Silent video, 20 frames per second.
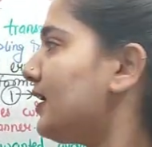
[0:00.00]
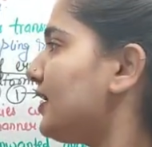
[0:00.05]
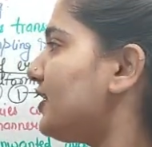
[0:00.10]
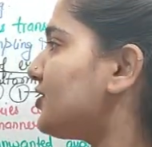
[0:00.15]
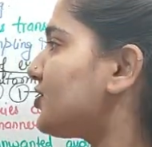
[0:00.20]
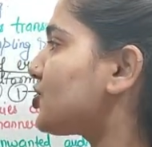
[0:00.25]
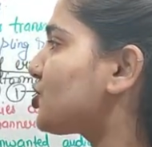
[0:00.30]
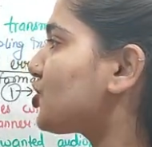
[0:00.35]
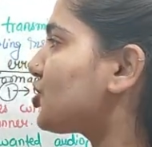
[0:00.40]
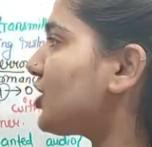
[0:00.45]

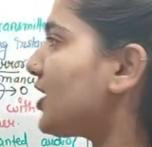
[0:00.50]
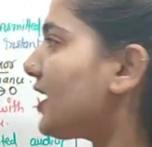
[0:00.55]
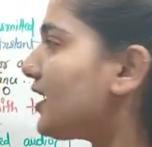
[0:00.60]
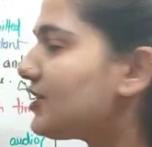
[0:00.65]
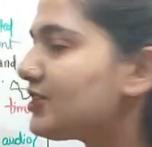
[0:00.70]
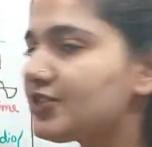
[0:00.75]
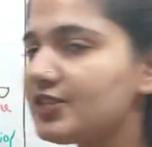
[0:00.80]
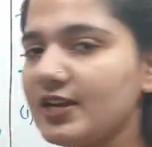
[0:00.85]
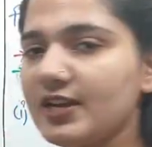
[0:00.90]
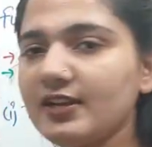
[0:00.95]
is
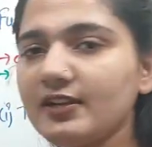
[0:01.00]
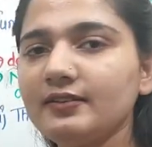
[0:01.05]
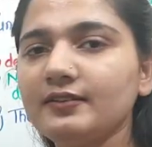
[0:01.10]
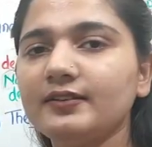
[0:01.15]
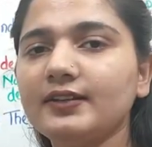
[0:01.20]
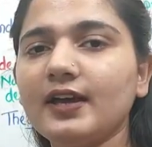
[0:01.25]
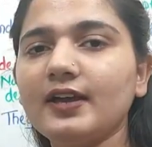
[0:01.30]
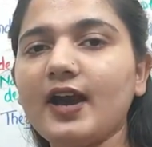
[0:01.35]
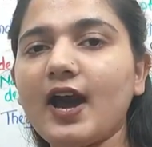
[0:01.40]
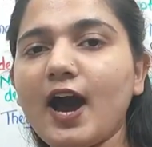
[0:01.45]

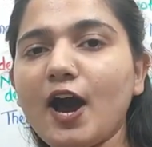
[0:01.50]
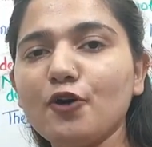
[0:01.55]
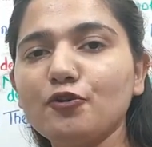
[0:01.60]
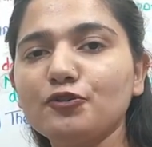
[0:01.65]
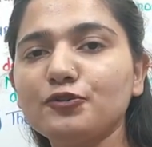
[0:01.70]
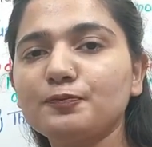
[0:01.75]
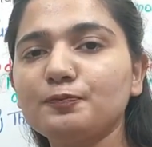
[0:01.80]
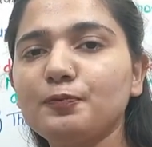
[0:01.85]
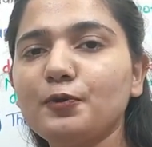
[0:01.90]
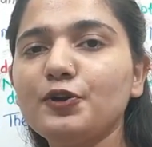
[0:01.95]
changing the
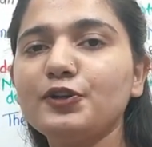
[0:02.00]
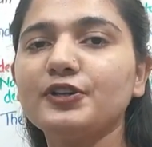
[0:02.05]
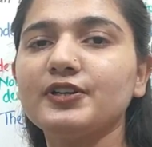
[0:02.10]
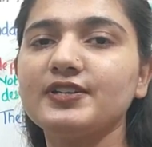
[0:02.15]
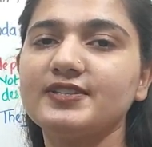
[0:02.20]
output